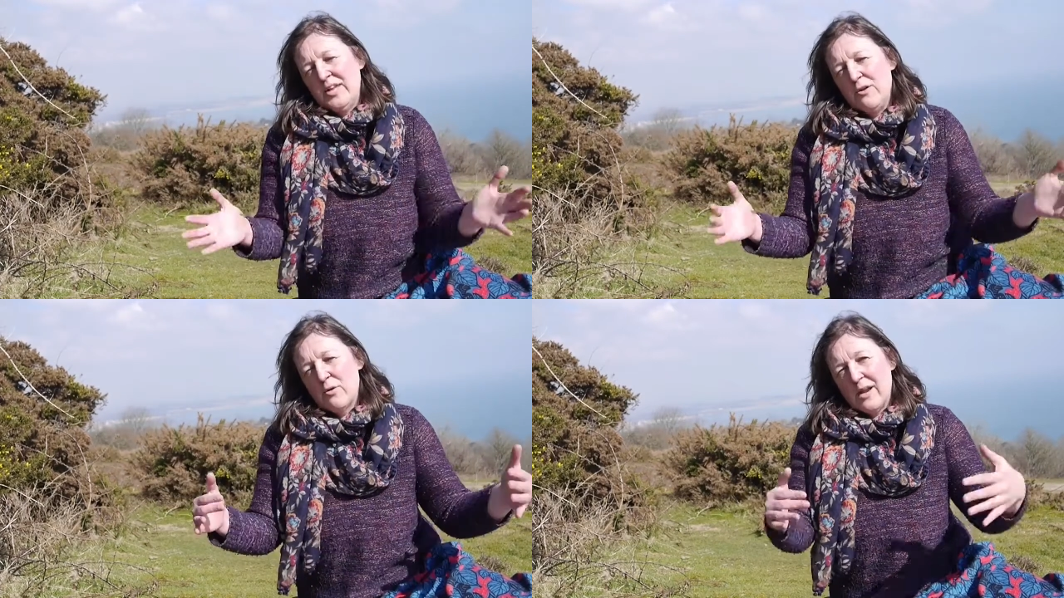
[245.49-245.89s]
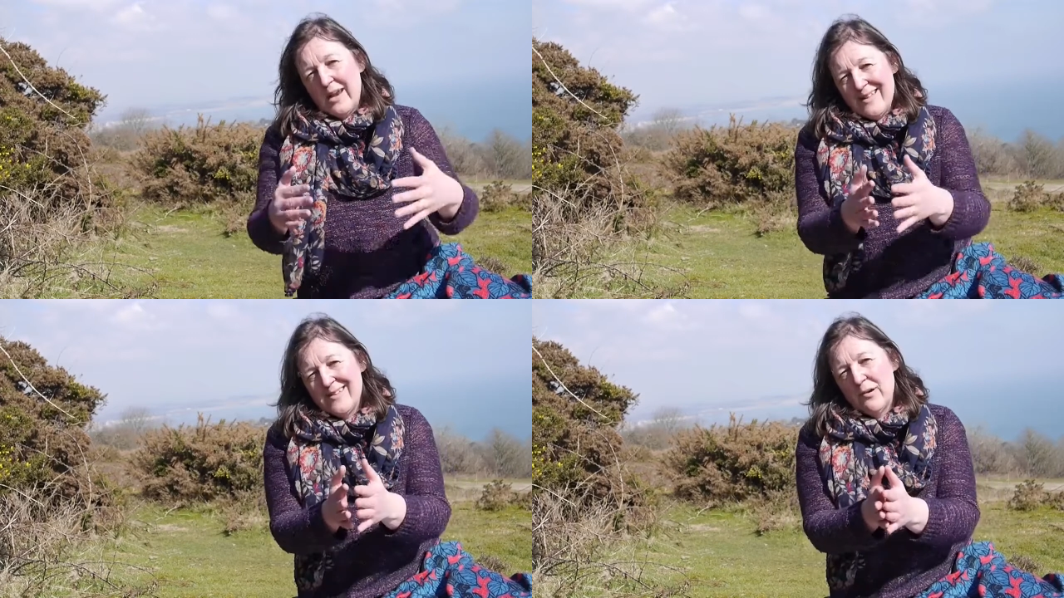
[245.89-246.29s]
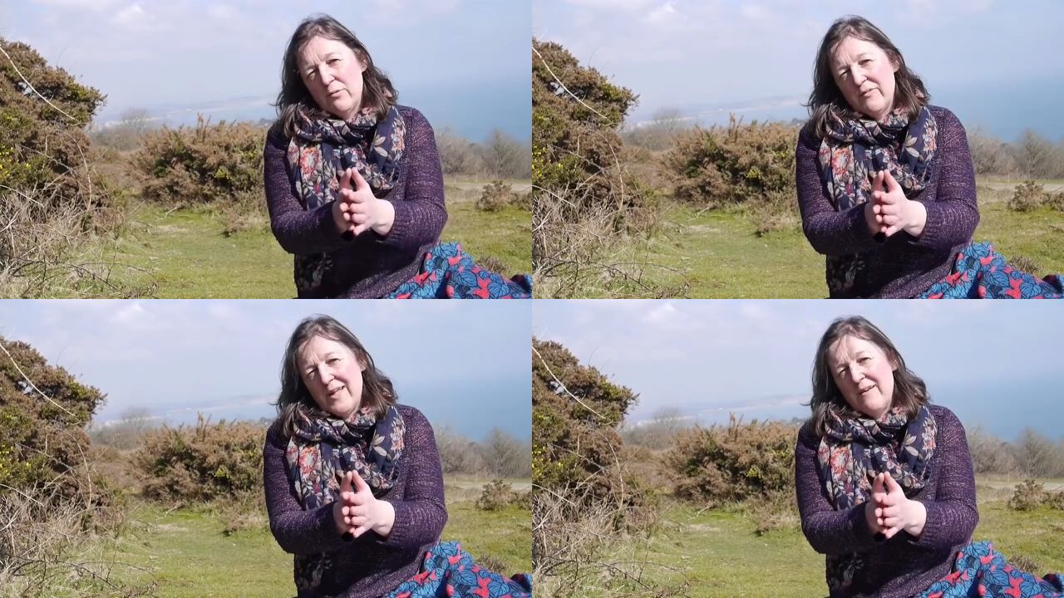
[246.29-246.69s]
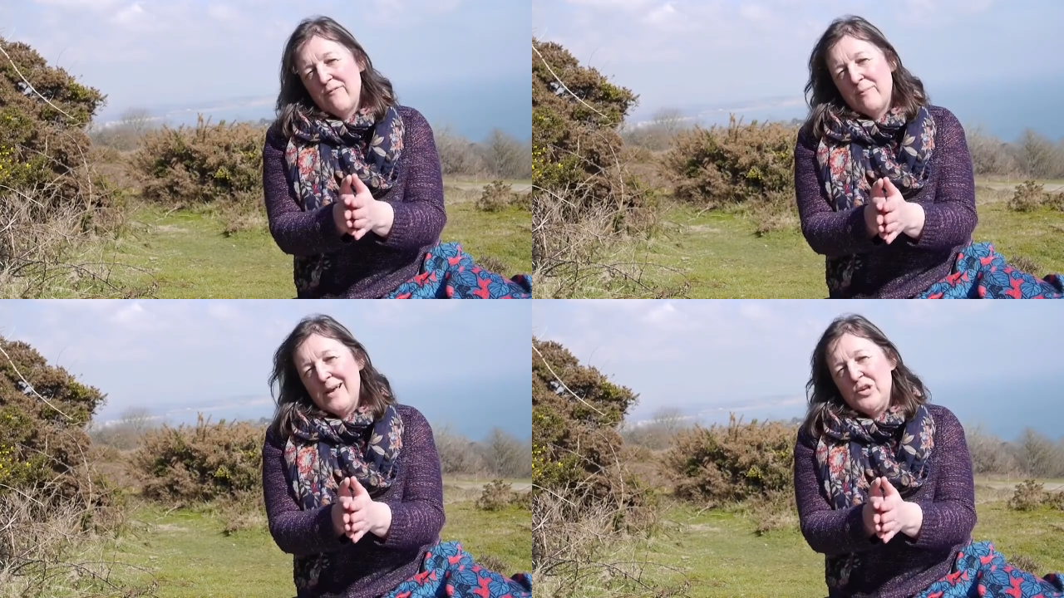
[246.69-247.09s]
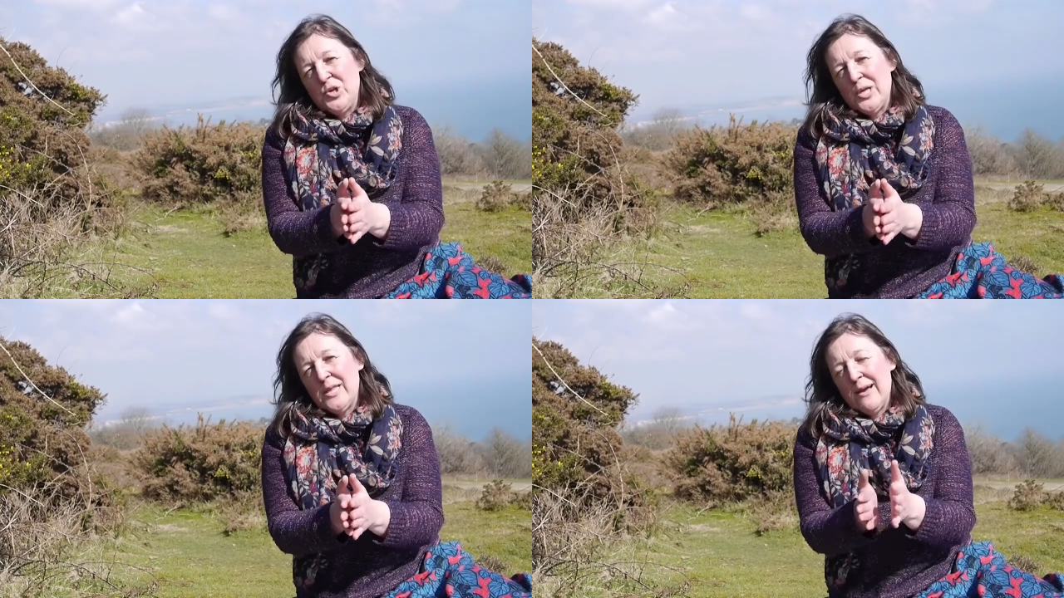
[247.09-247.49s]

So you're collecting all of that information.